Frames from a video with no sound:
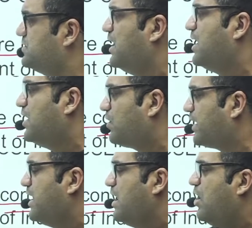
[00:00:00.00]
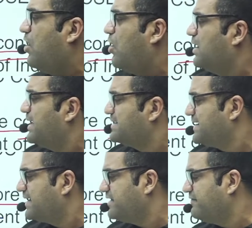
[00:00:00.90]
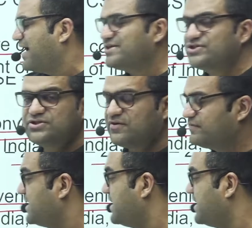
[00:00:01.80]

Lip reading: Okay, all executive actions of the